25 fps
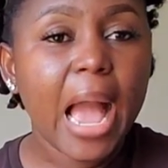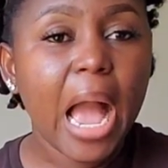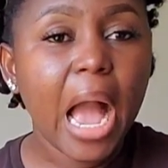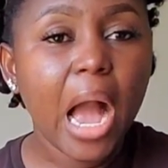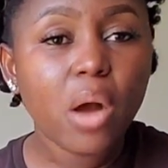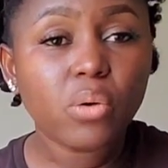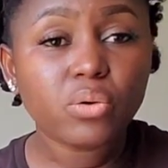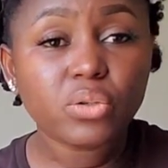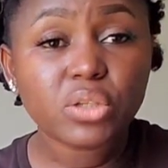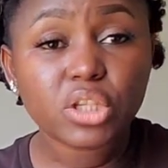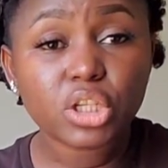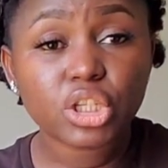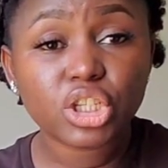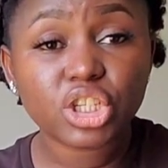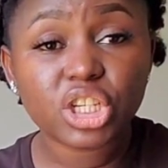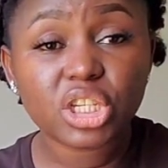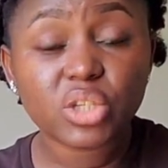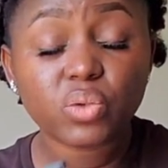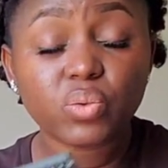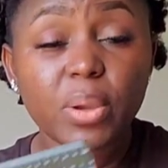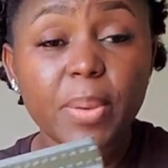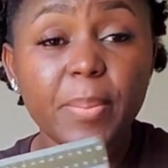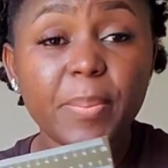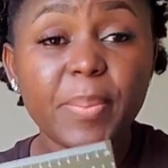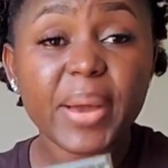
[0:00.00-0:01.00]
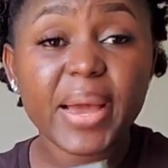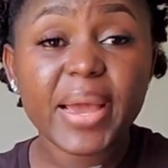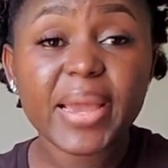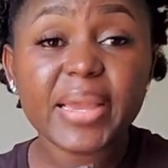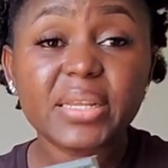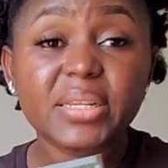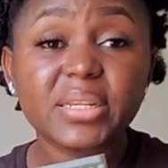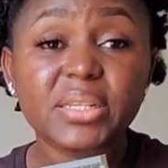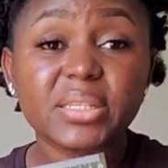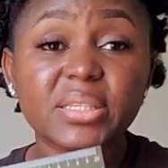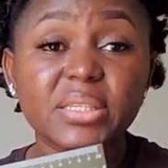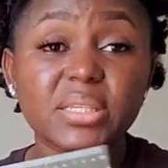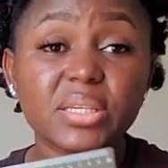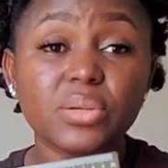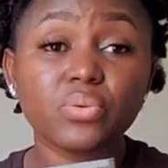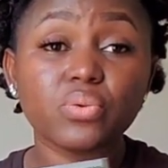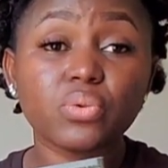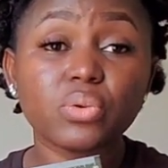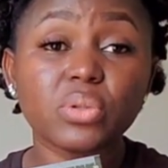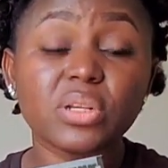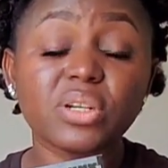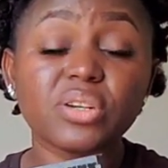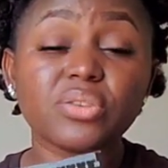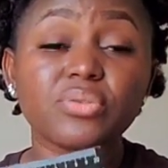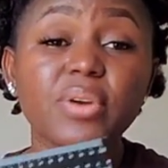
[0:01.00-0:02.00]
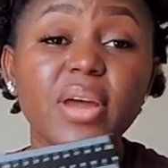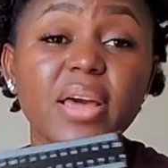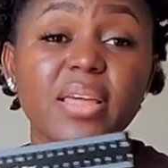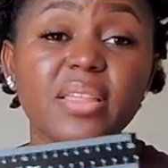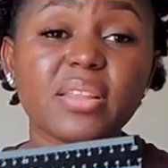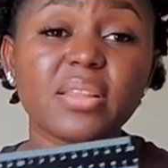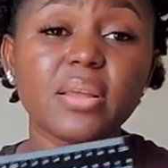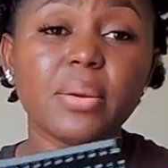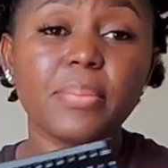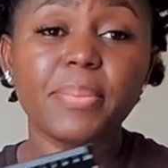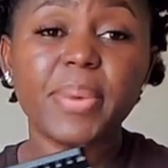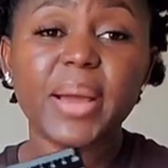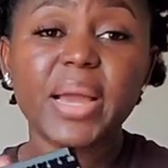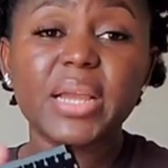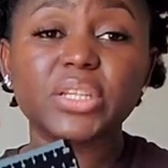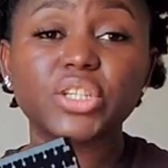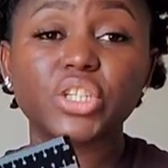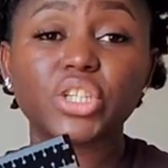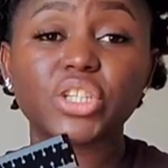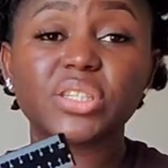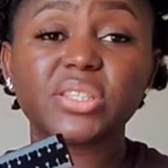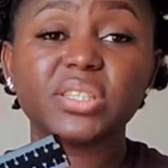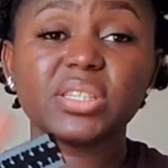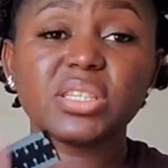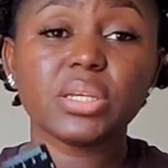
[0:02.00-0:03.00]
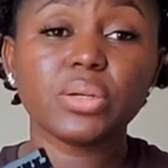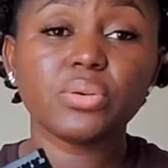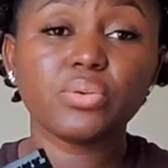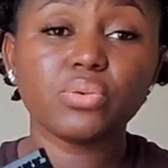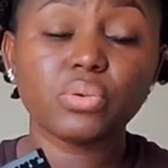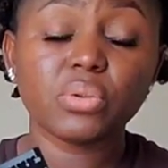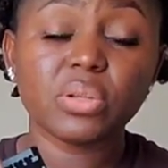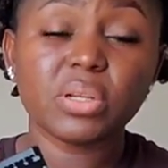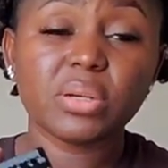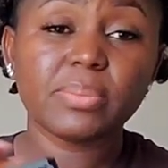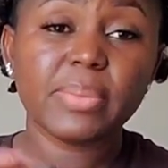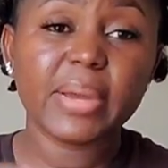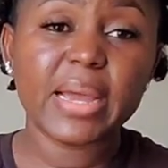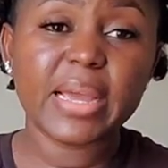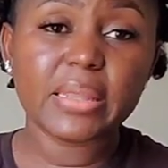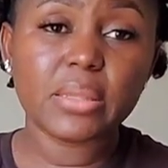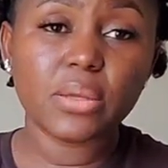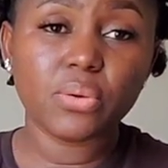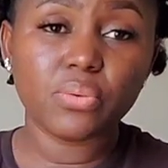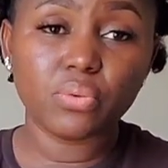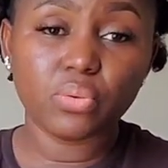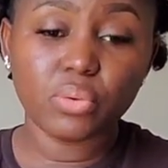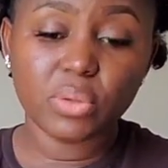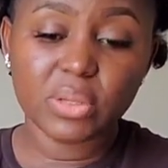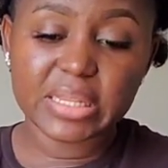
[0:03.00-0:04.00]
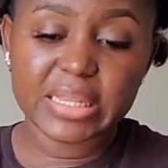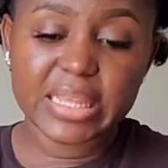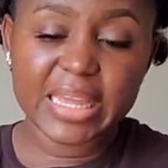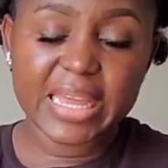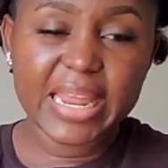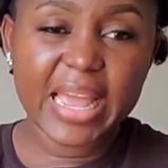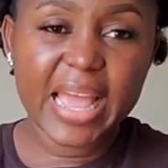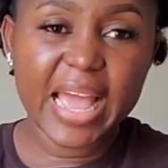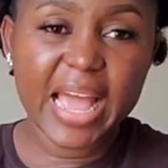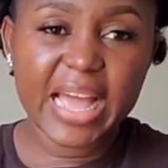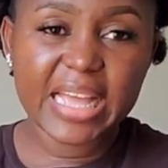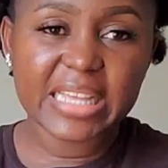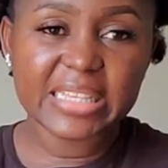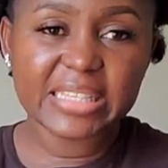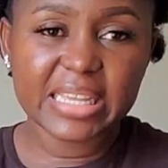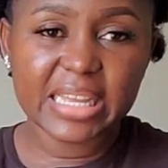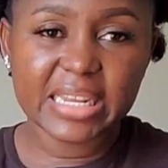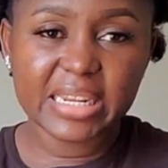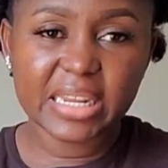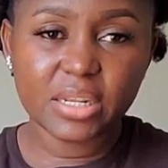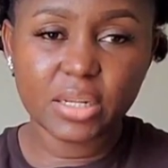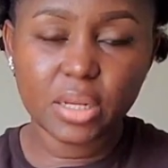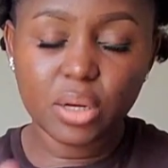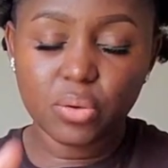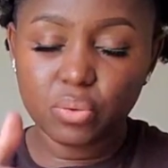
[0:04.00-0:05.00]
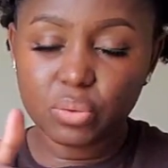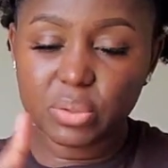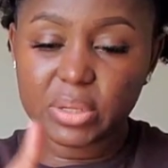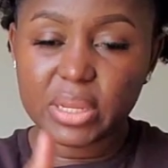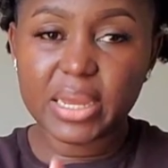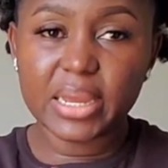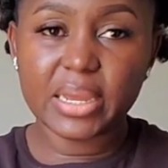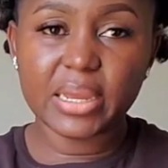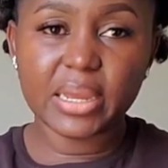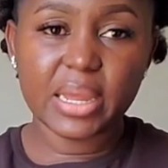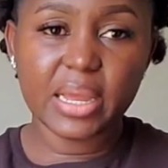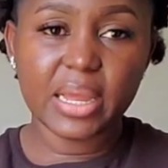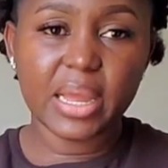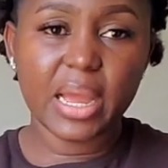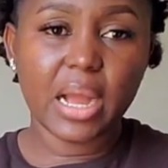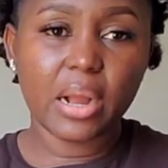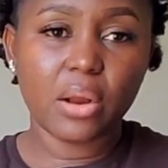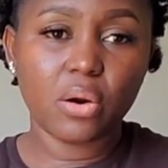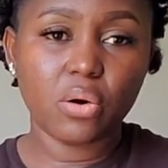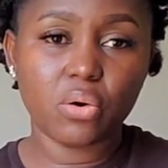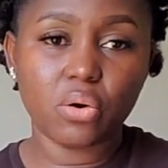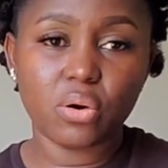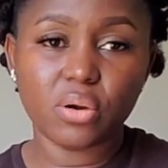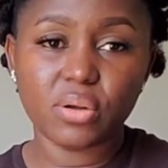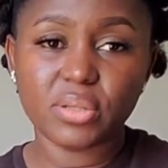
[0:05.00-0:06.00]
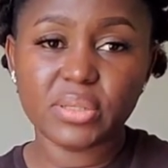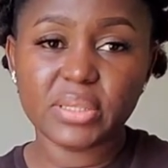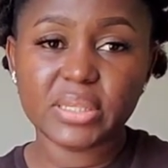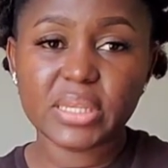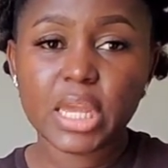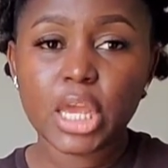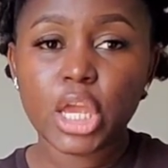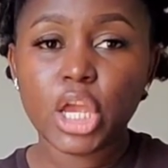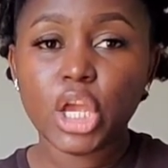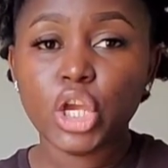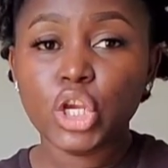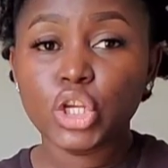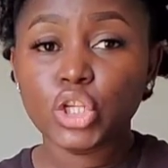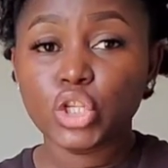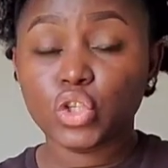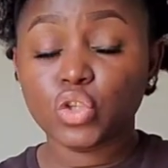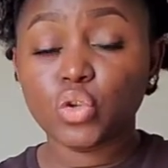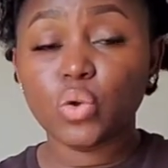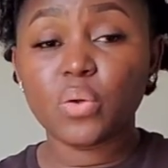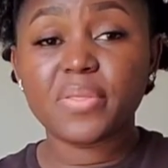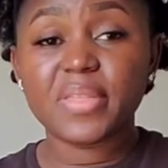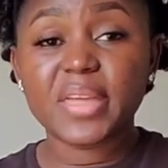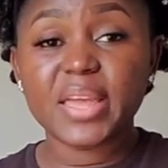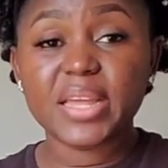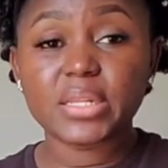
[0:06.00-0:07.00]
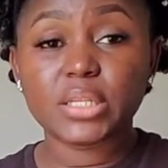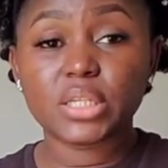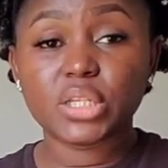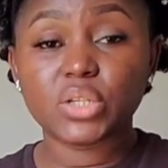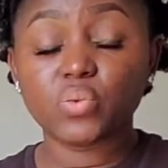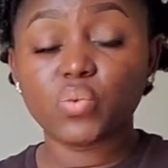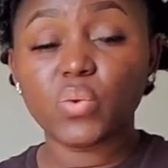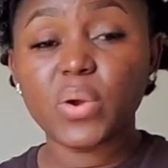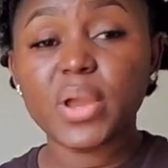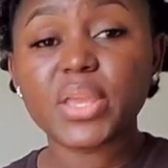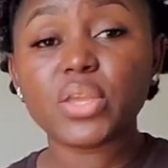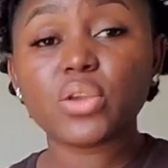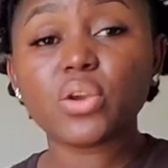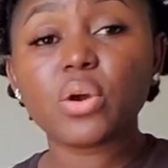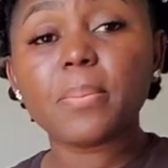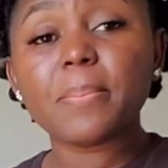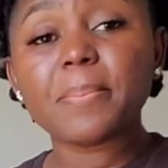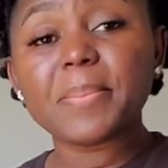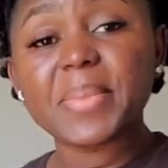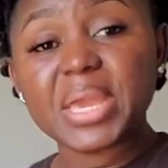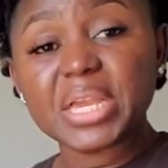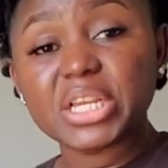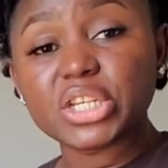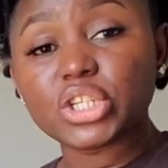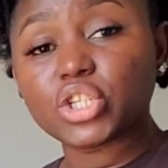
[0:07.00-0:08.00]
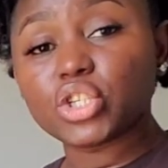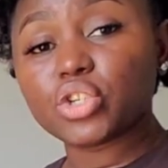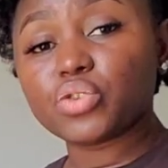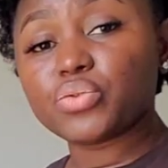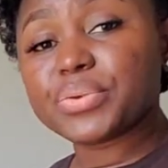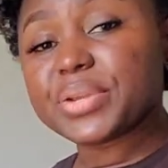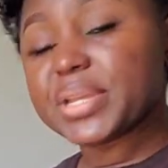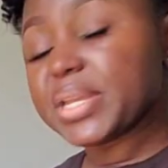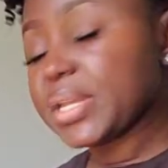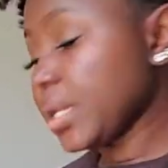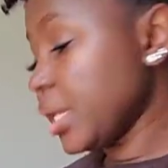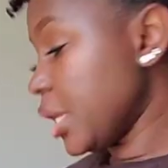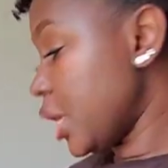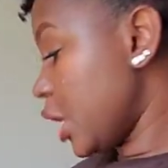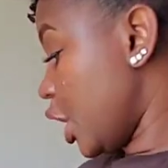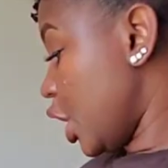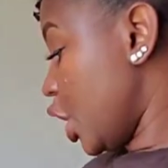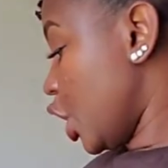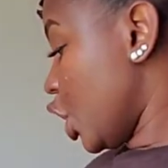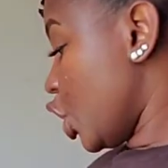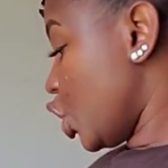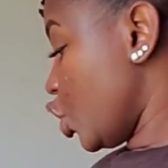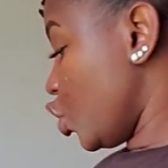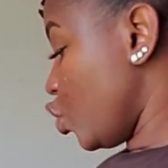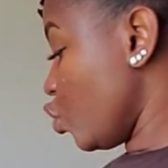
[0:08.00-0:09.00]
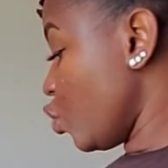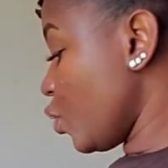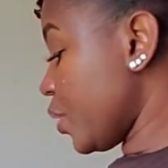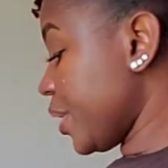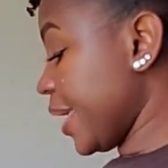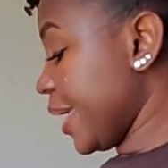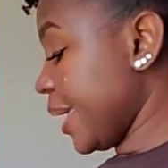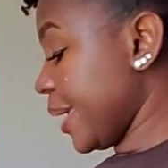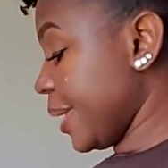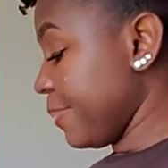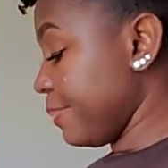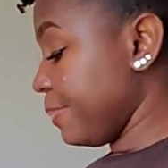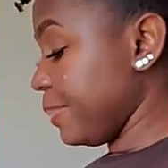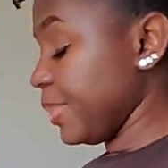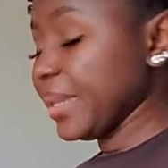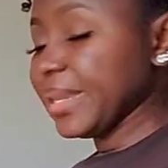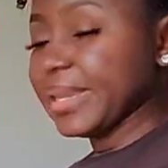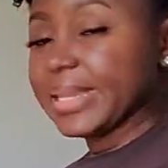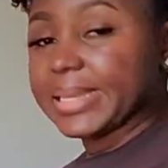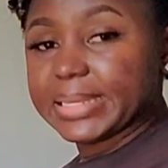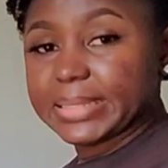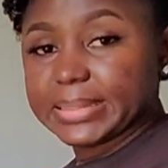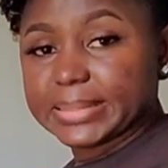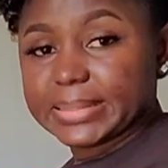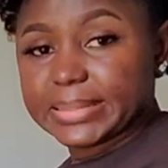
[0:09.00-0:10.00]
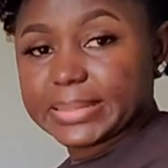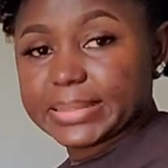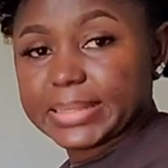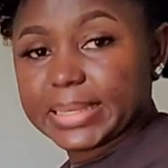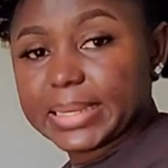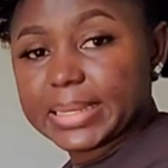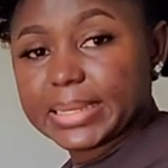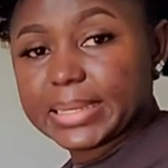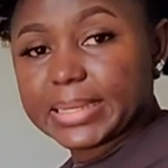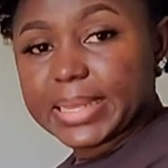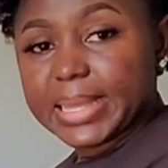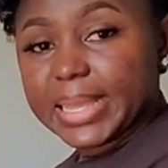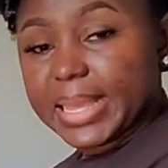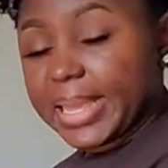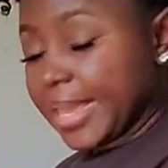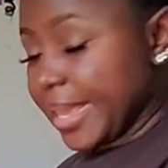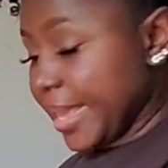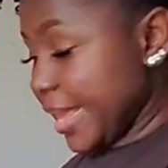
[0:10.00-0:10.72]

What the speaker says: I would suggest when buying the T-ruler, rather than buying just T-ruler, buy the ruler that has another ruler across so that when you're measuring, you can place it.